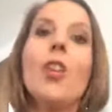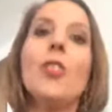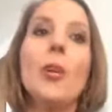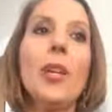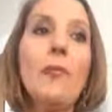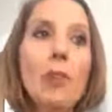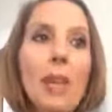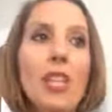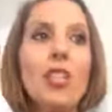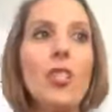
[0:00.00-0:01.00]
So
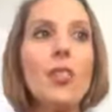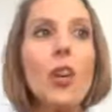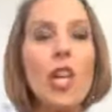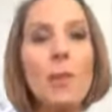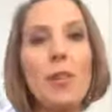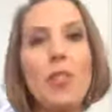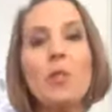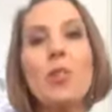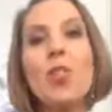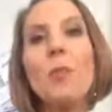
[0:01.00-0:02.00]
inflammation is caused by too
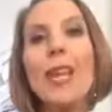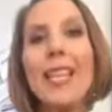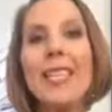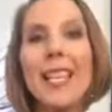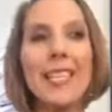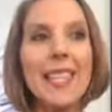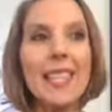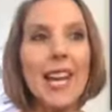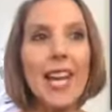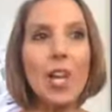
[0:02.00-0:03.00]
much omega-6 in the
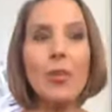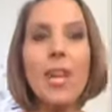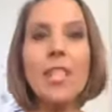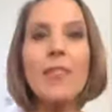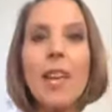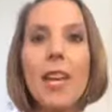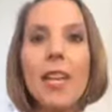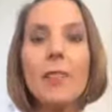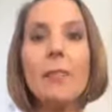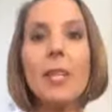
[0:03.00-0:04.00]
diet.
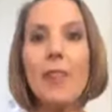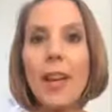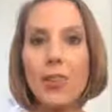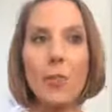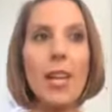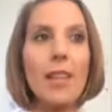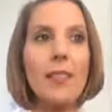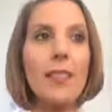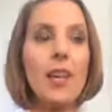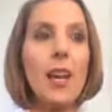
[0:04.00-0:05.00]
Grass-fed beef has
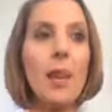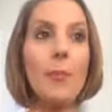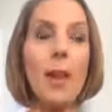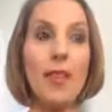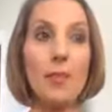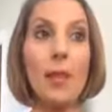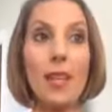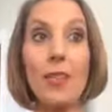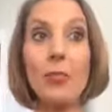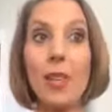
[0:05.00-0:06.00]

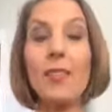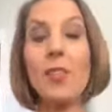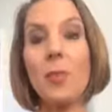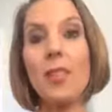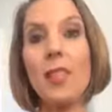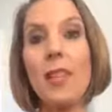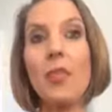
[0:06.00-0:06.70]
omega-3s, as we said.